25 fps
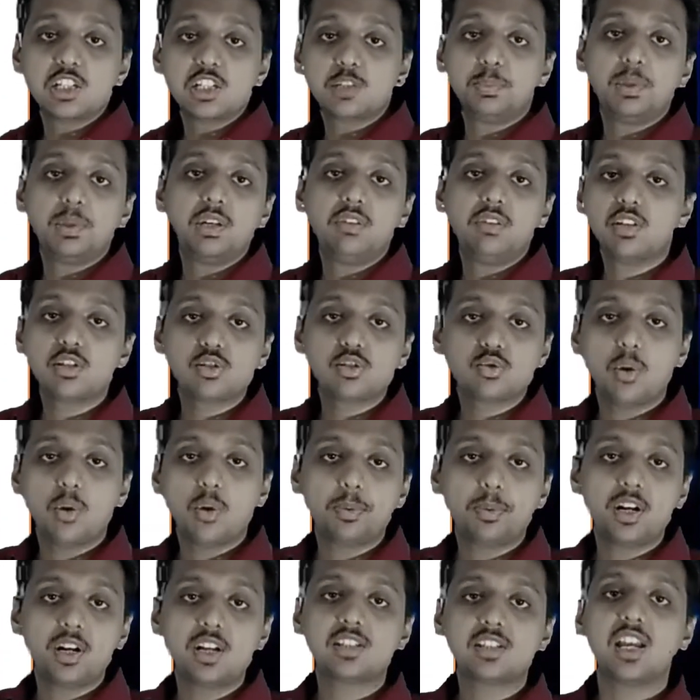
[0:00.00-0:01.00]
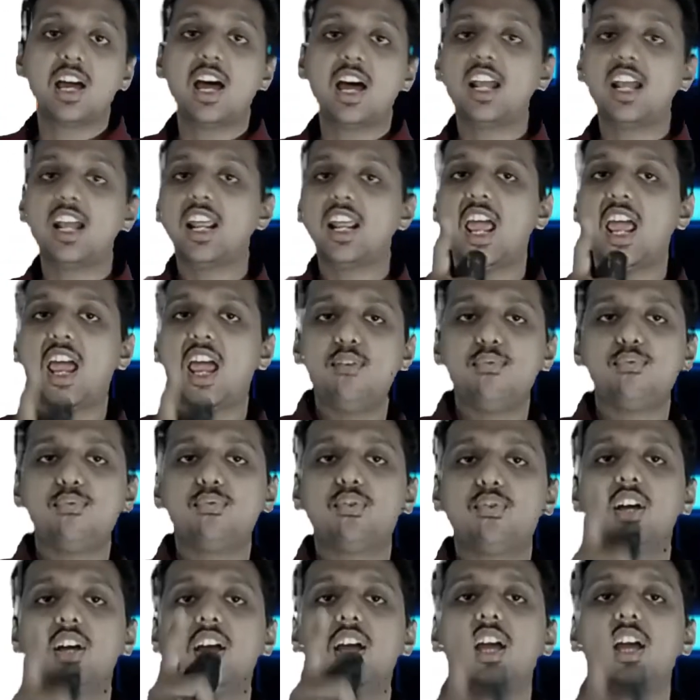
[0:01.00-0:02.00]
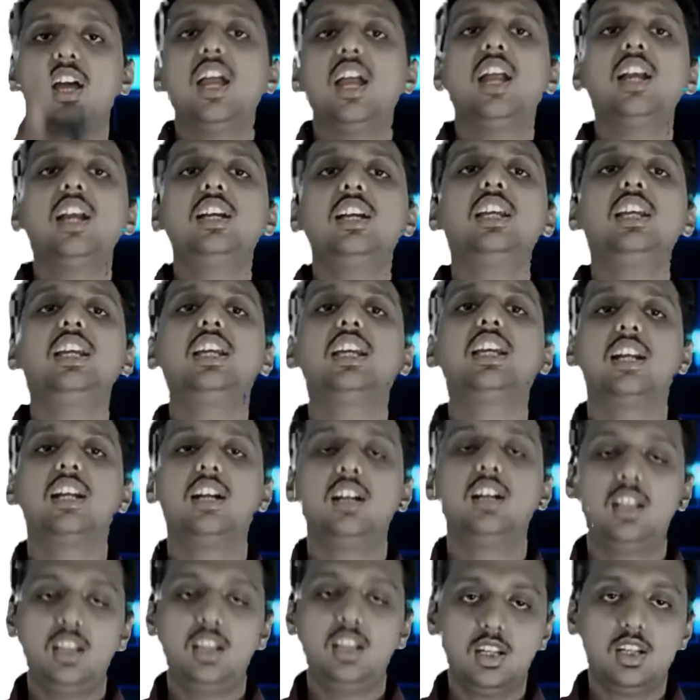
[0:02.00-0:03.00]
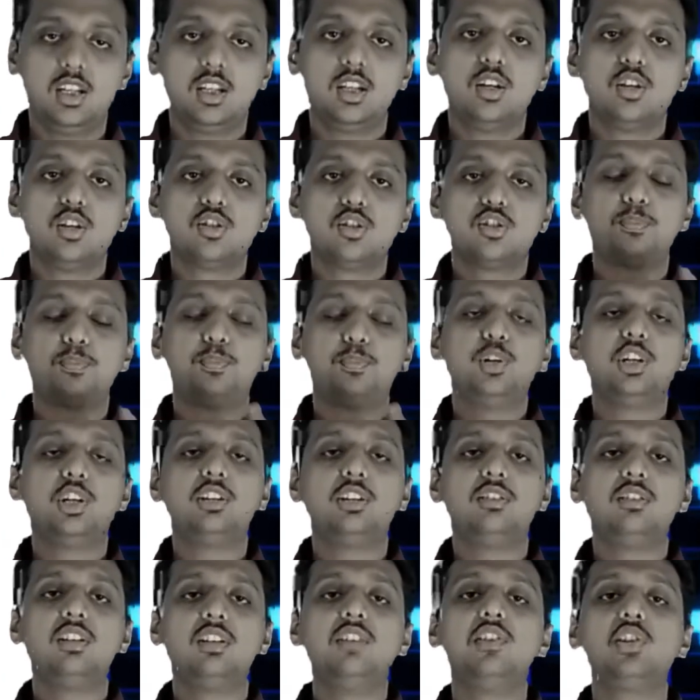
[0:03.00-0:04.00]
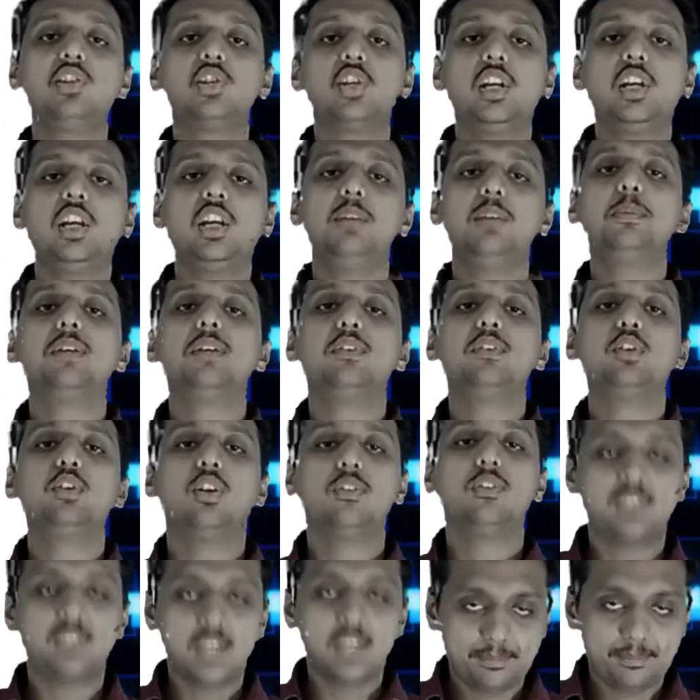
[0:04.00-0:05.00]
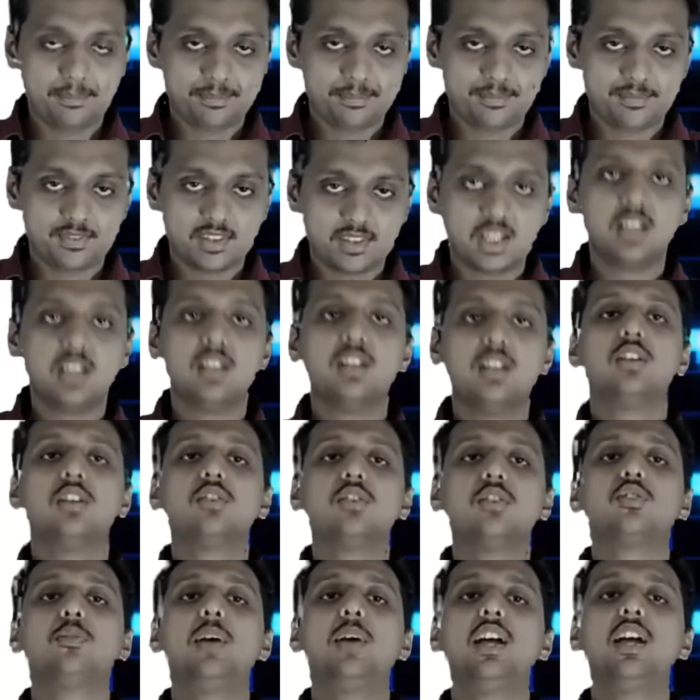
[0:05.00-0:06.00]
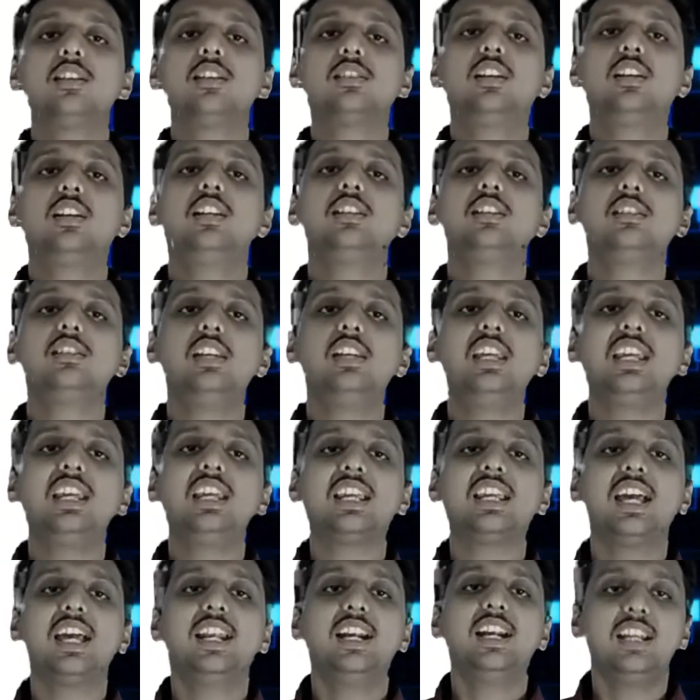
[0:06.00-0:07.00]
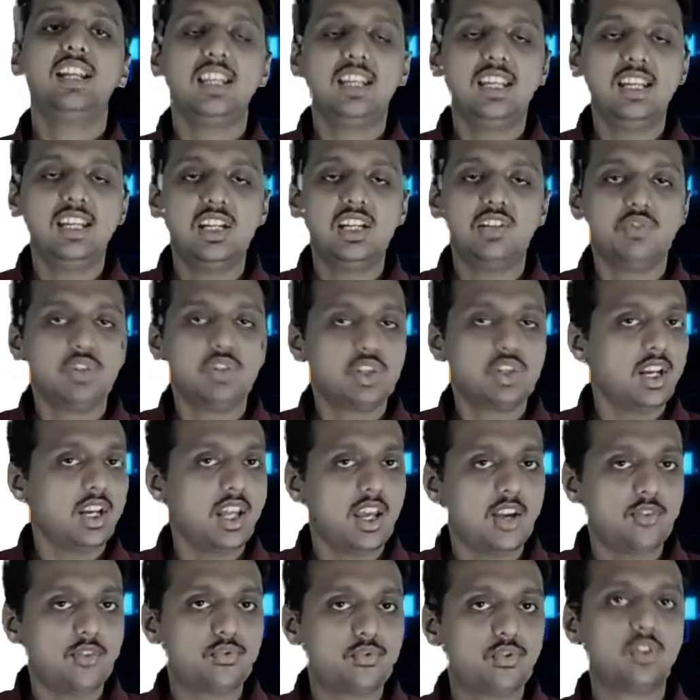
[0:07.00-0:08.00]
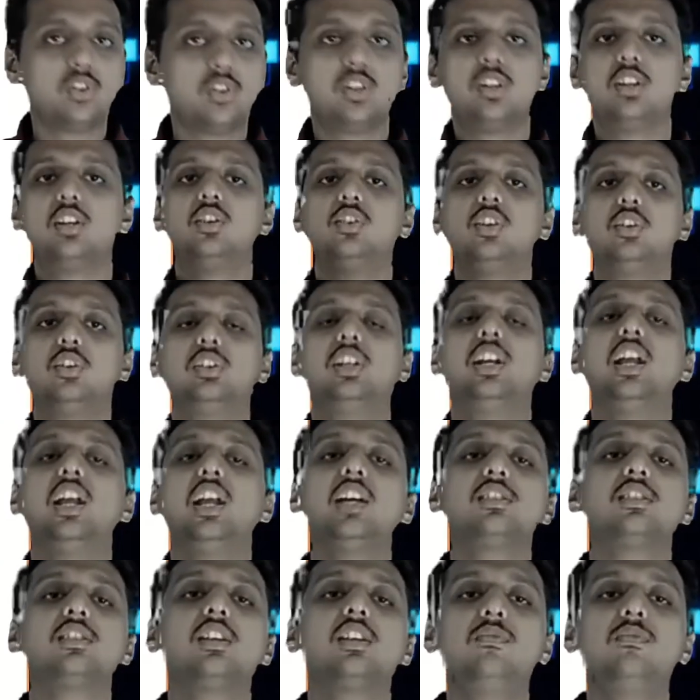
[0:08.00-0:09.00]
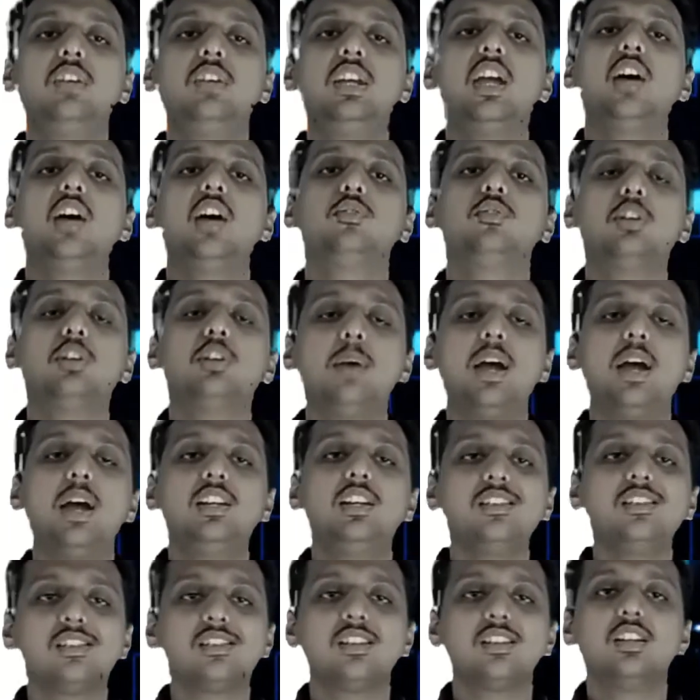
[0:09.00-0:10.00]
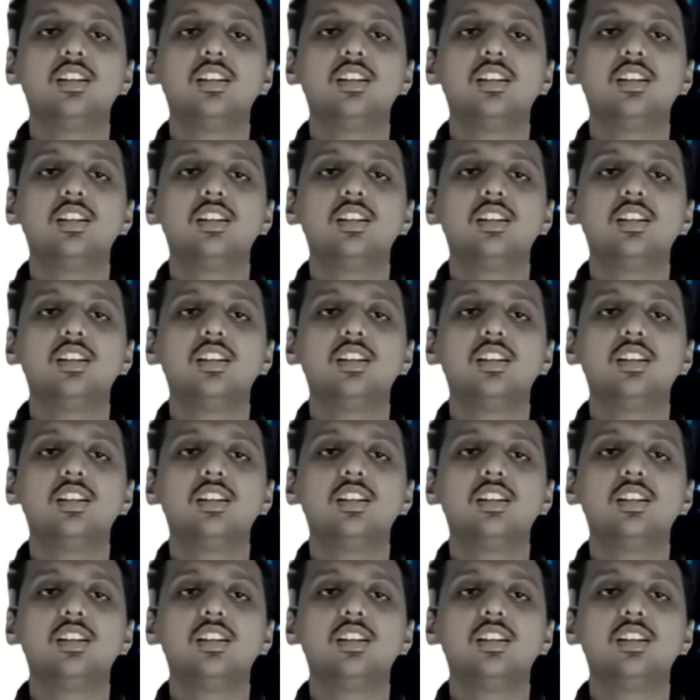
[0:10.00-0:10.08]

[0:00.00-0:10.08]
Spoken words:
Previous two operands are F and D caret E. So put division in between of them. So my answer is D caret E division F. Now the last term we have the minus.